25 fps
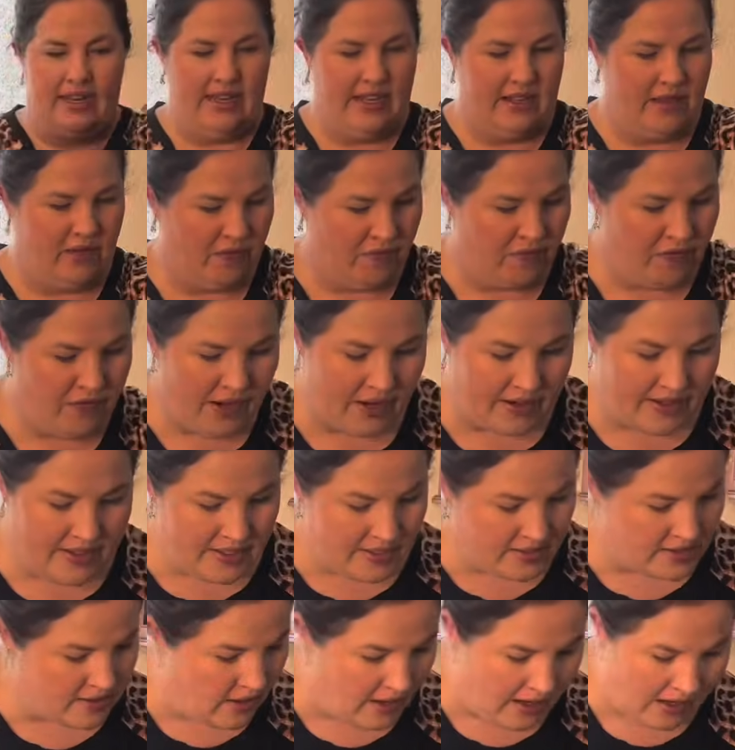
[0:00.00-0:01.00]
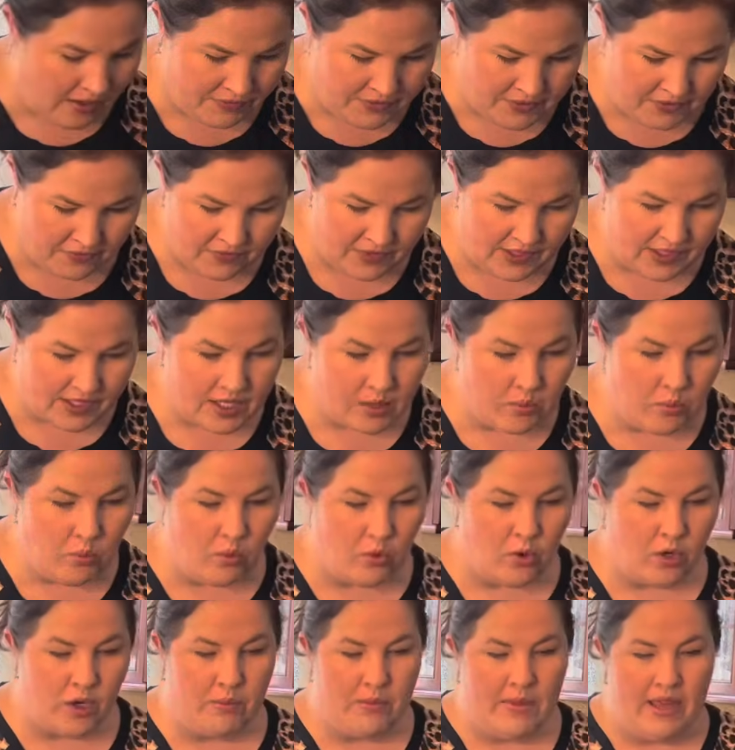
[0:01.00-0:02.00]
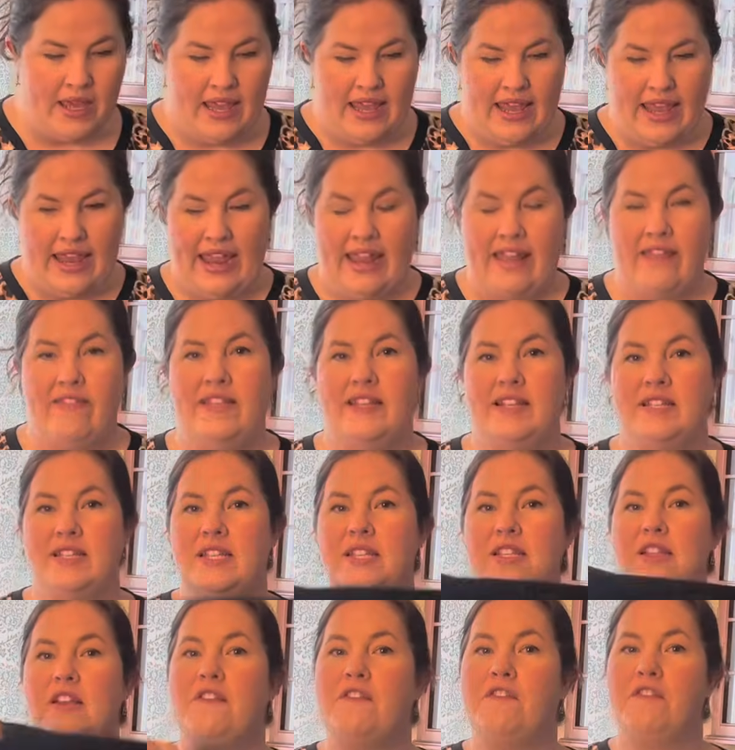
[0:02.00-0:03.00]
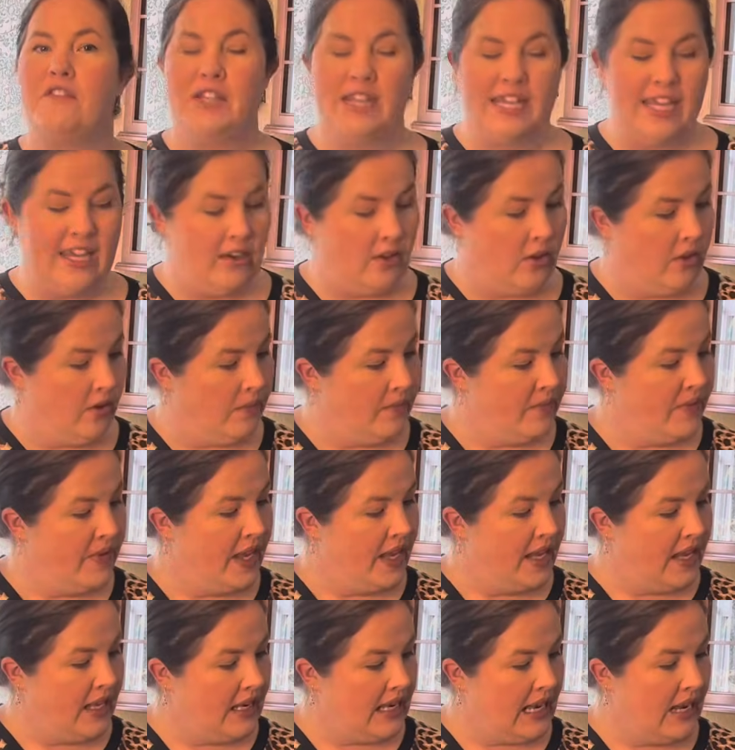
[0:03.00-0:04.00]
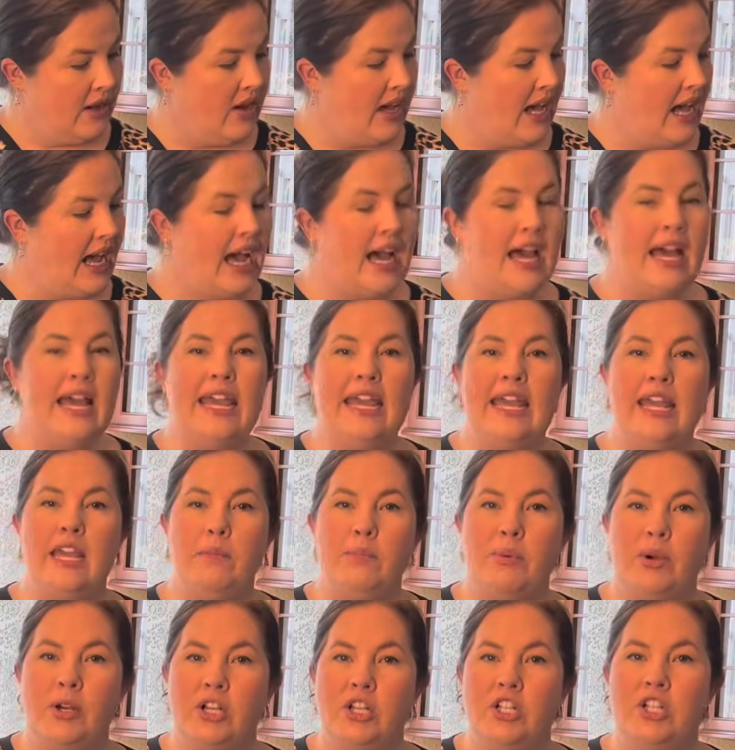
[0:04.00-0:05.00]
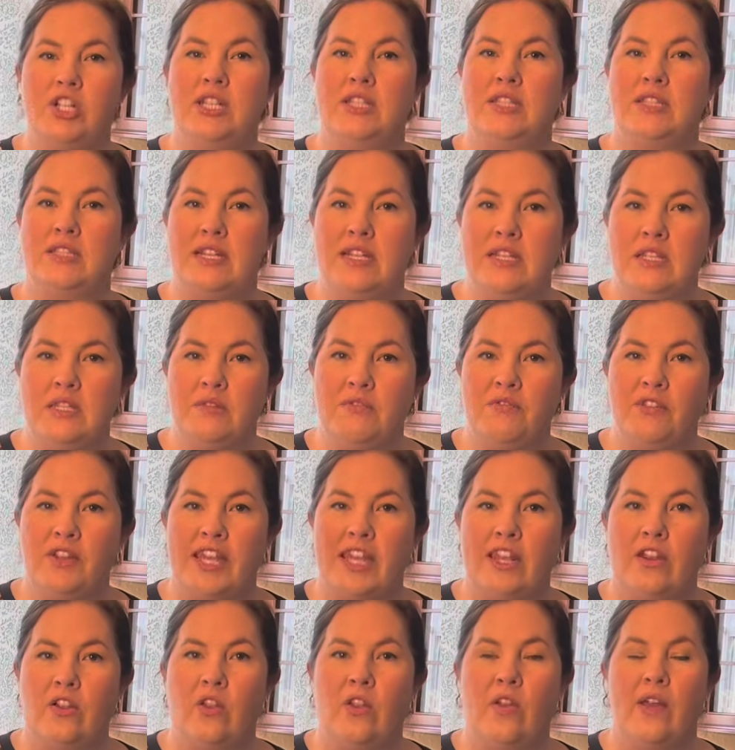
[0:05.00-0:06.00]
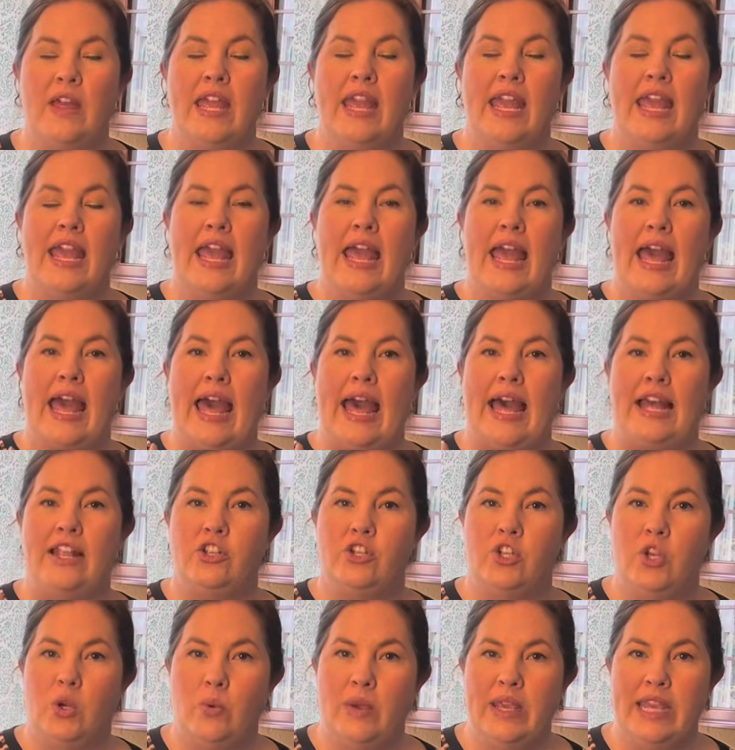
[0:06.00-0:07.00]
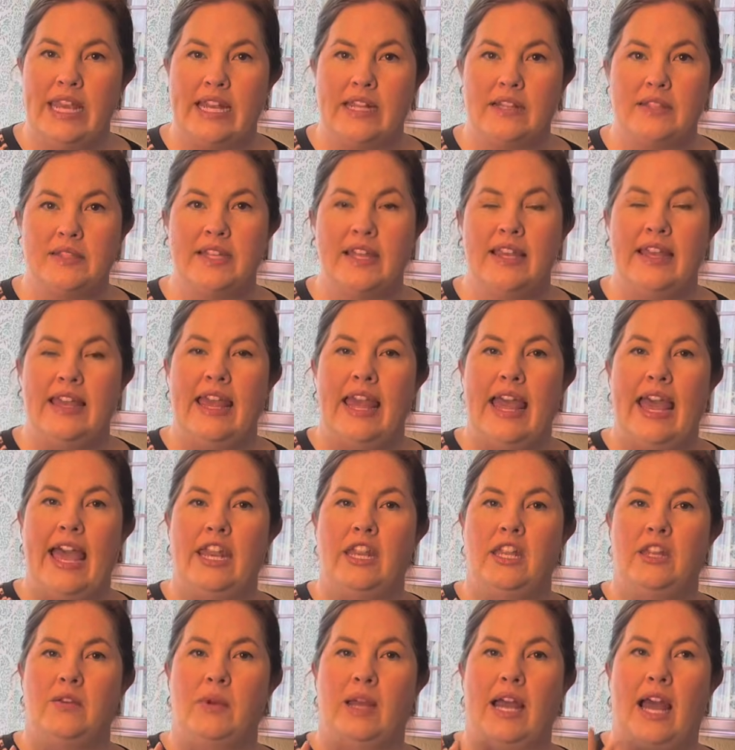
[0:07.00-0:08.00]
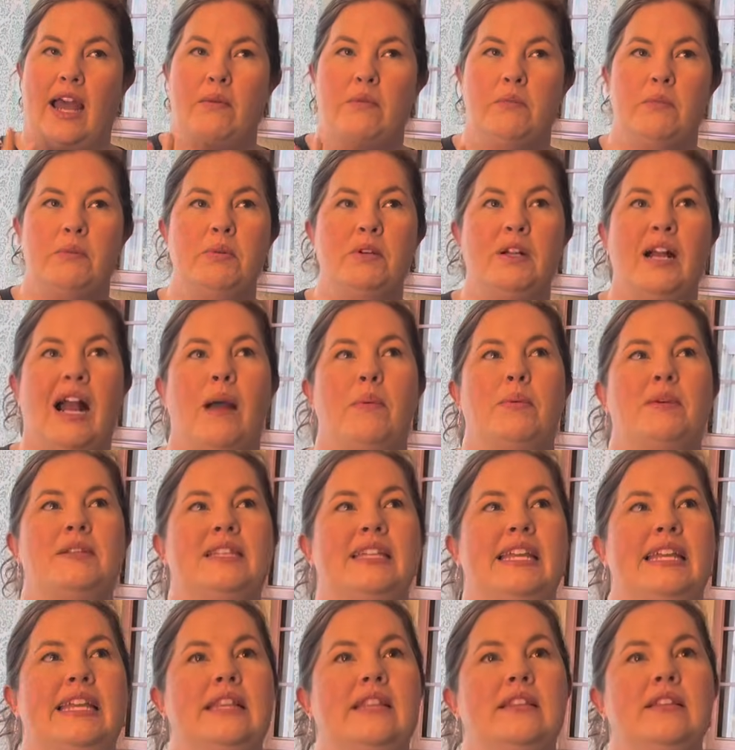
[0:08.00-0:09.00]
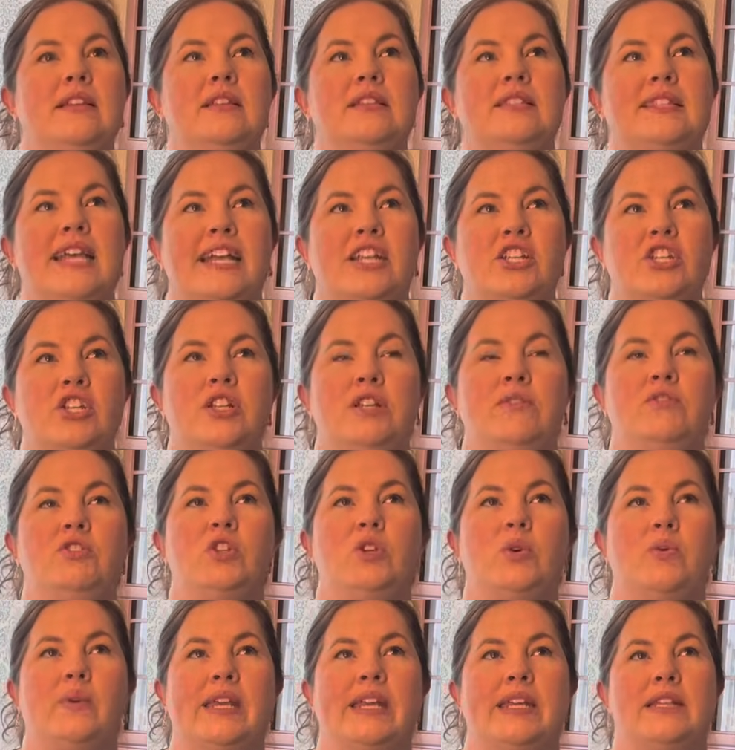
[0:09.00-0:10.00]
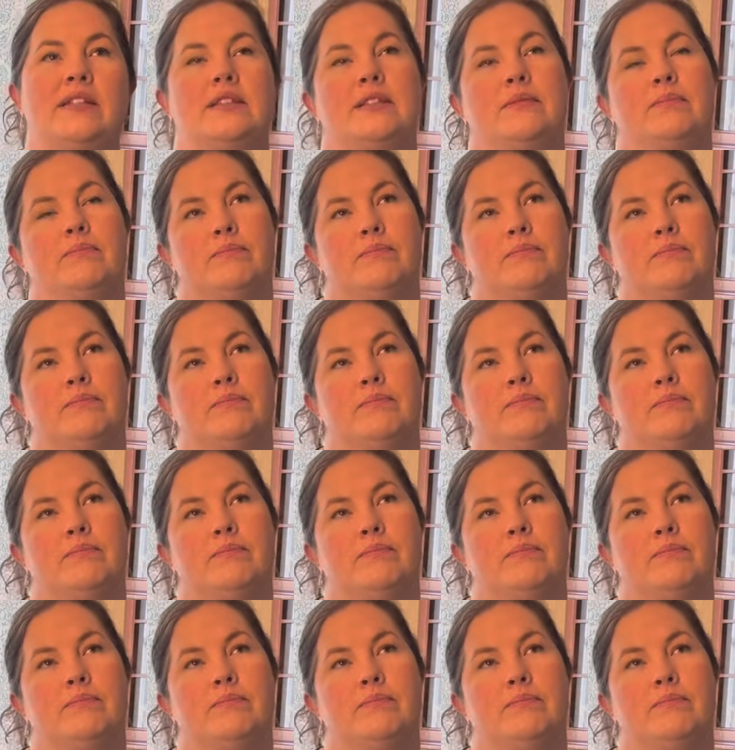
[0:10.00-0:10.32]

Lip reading: it's very soft, very warm, and this is a flannel. Now, I had purchased this flannel at Joann's, and I remember I was in this section of Joann's